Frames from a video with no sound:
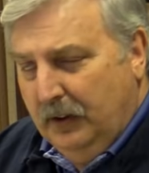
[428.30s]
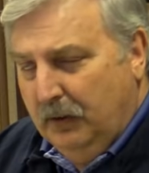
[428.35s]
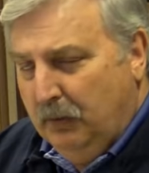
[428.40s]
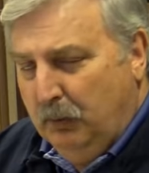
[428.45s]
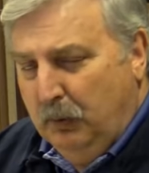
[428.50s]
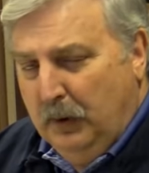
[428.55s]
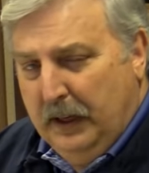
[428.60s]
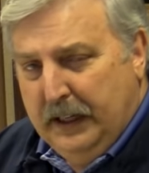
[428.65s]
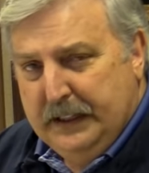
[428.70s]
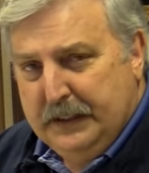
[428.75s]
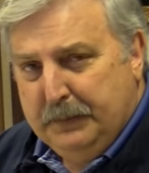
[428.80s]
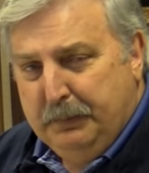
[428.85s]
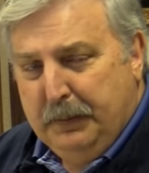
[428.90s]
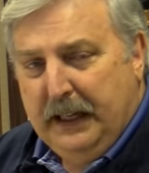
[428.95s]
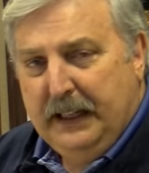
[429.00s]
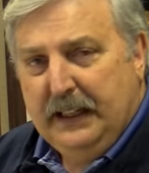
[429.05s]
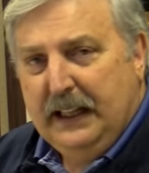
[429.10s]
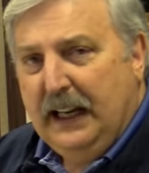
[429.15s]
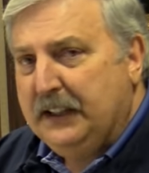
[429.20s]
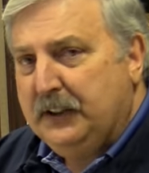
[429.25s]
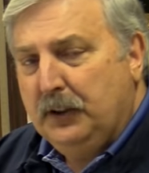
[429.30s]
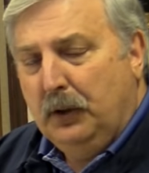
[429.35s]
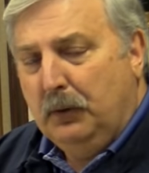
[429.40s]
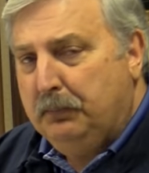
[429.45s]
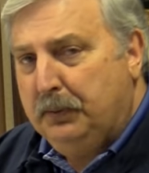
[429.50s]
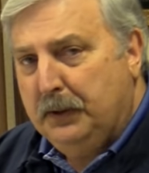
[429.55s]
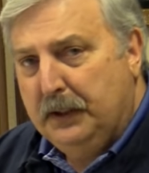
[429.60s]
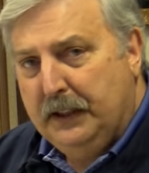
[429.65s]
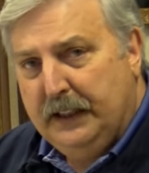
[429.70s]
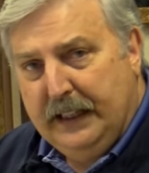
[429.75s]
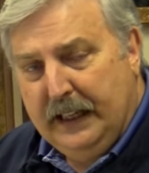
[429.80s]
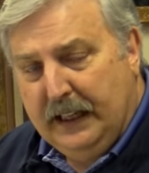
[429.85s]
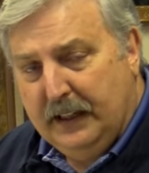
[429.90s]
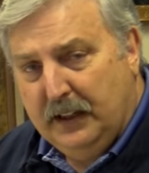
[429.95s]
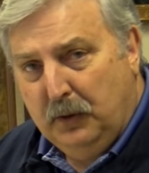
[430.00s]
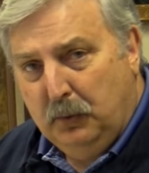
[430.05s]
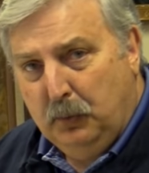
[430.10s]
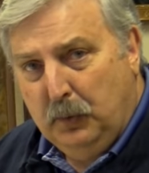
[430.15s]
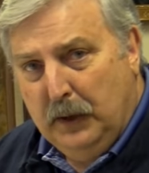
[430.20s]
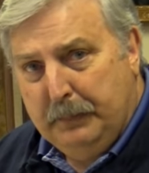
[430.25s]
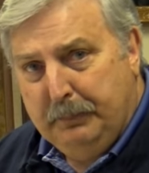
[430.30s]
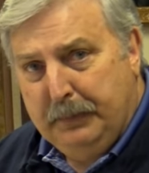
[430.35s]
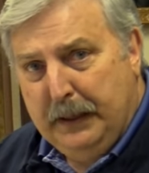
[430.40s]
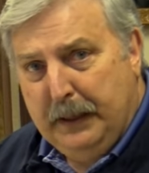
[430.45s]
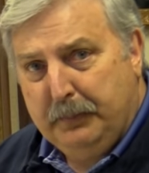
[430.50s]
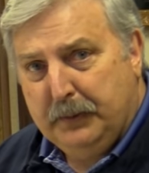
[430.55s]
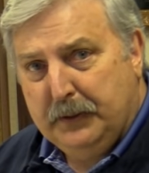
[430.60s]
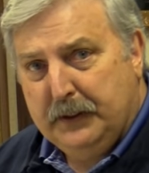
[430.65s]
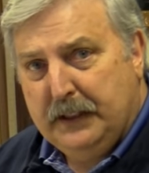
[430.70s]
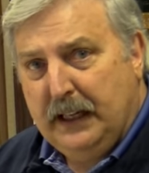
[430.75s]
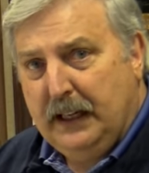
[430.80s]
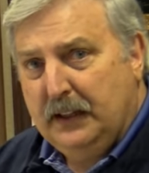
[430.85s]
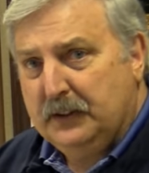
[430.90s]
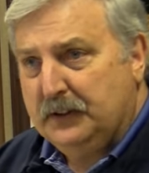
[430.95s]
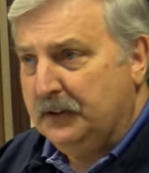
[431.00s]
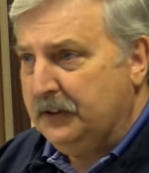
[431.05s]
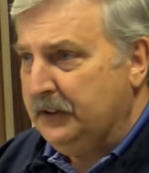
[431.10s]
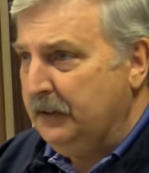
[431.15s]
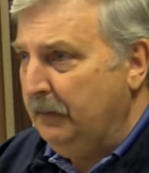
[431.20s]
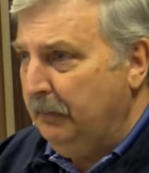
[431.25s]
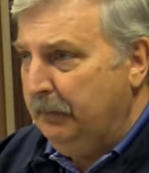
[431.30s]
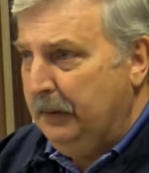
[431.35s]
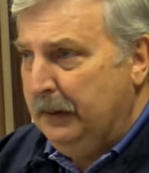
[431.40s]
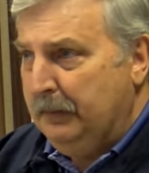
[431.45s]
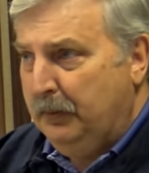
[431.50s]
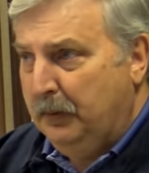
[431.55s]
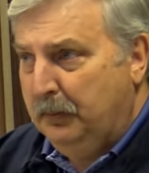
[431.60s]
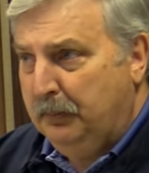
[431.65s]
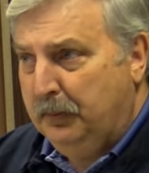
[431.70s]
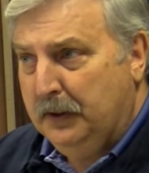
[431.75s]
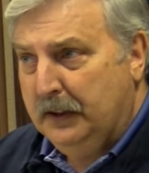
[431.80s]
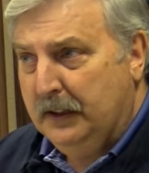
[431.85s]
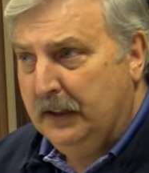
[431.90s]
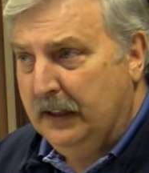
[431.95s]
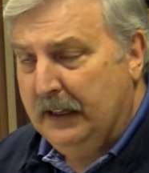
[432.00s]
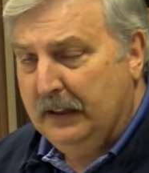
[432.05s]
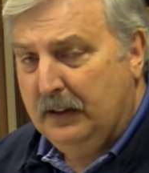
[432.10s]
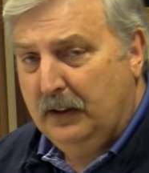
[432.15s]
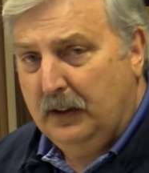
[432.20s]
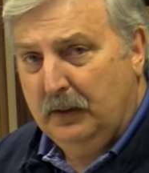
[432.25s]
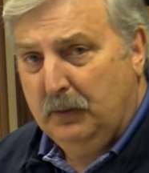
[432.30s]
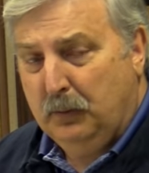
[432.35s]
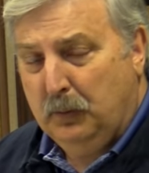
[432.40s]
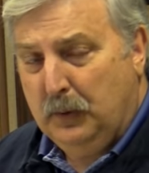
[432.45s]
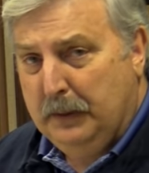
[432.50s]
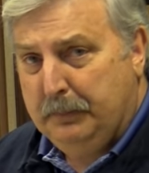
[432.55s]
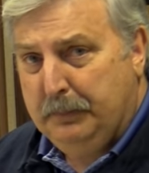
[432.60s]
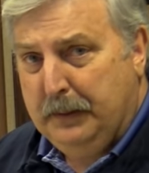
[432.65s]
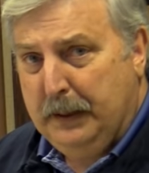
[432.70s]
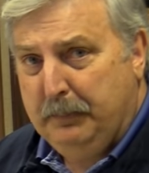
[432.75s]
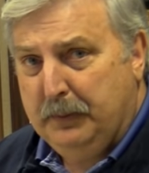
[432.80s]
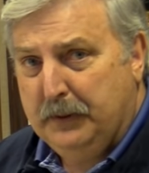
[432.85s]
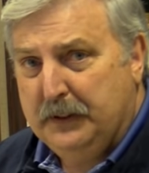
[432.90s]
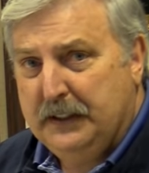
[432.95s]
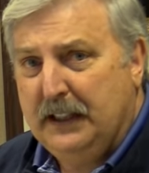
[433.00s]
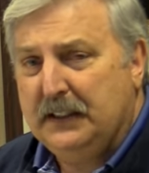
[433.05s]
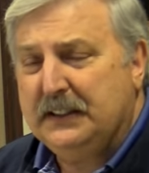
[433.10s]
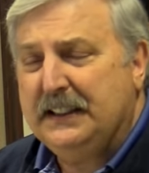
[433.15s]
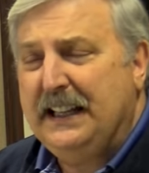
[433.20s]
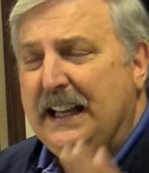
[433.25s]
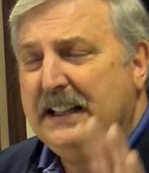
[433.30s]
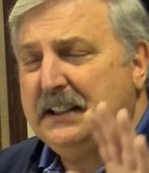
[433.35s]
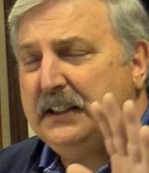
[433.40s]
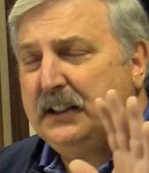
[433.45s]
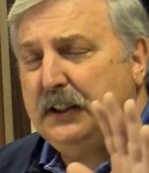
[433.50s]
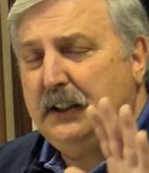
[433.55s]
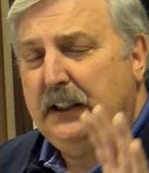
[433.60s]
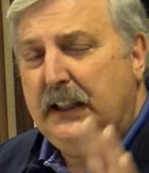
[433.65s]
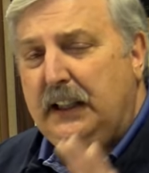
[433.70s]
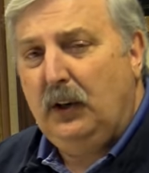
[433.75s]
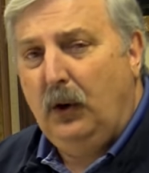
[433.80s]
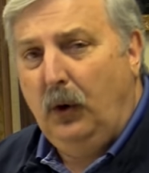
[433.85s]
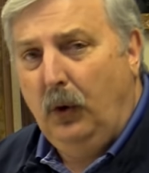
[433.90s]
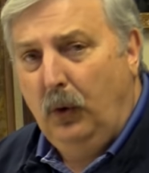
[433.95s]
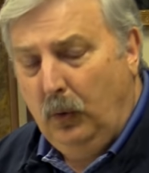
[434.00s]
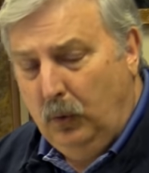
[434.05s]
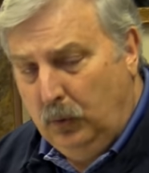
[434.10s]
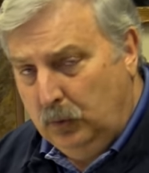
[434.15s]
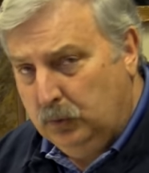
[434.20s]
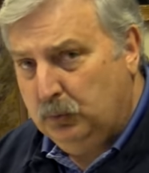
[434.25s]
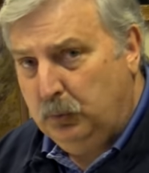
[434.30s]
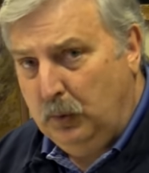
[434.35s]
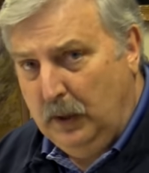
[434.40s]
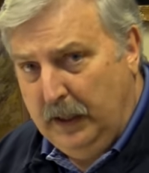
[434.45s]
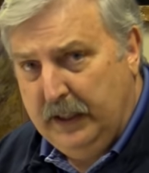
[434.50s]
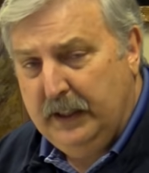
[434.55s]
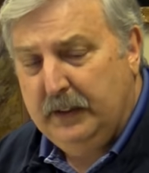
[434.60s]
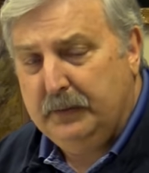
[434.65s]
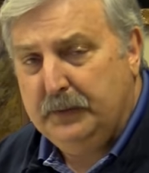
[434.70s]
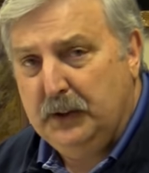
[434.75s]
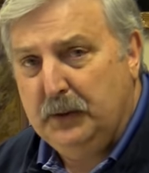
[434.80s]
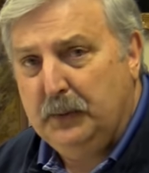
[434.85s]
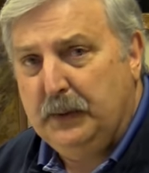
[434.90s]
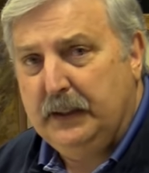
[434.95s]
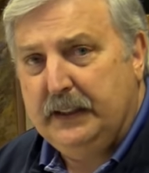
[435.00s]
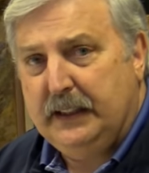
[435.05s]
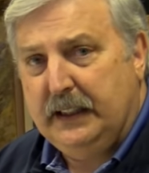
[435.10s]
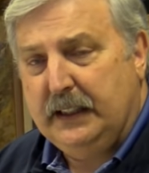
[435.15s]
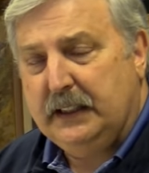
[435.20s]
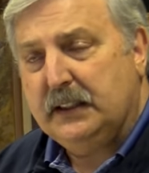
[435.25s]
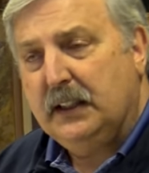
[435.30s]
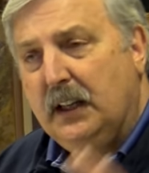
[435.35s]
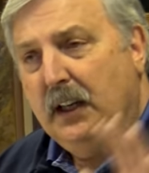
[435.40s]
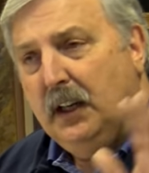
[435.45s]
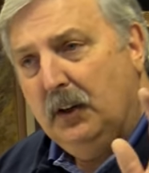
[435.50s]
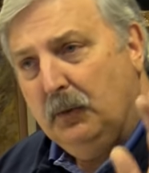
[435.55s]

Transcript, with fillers: don't waste paint. I don't put it out on wet paper towels, as some people put it out on wet paper towels. That's the old way of doing things.